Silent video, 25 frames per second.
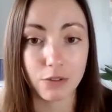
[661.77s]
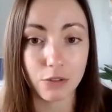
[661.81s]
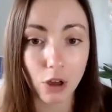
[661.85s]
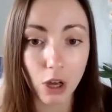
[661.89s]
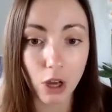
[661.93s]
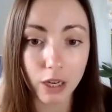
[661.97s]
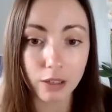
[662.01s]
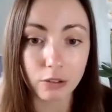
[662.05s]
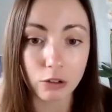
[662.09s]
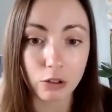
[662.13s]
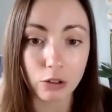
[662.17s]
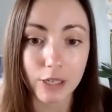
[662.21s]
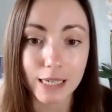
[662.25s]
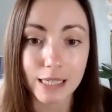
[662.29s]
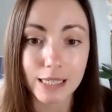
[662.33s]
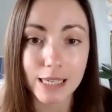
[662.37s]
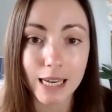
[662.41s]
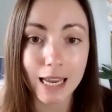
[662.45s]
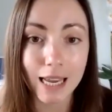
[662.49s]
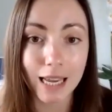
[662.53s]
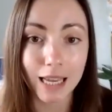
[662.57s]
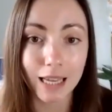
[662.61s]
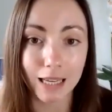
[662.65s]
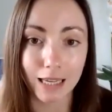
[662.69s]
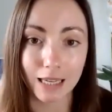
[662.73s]
thyroid,
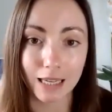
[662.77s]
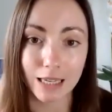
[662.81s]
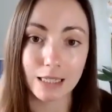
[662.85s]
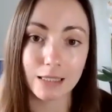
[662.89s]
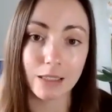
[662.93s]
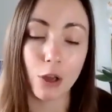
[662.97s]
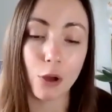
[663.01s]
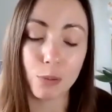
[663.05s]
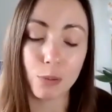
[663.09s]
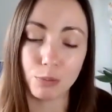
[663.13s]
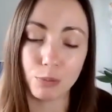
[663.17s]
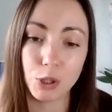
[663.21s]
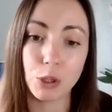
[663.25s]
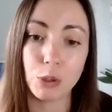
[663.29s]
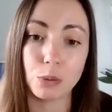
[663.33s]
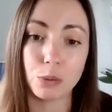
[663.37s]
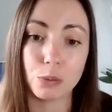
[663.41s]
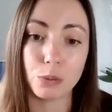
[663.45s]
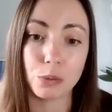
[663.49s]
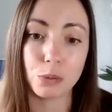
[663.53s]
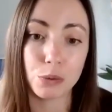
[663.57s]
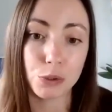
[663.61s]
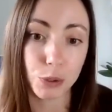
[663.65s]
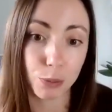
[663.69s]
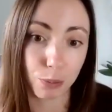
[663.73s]
is
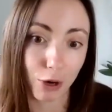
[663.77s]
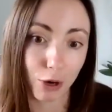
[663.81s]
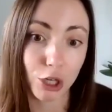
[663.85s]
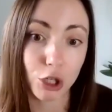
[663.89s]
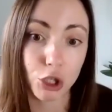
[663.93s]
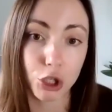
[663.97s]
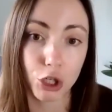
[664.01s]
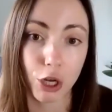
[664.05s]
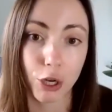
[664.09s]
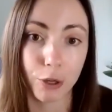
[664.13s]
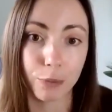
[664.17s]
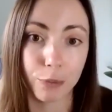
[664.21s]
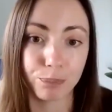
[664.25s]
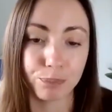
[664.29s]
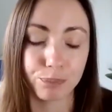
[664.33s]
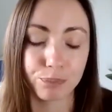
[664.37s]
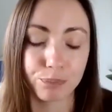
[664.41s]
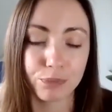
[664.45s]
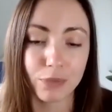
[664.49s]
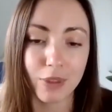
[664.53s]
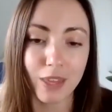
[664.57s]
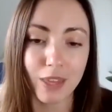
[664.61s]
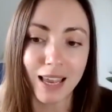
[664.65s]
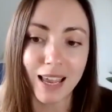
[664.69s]
immune suppression.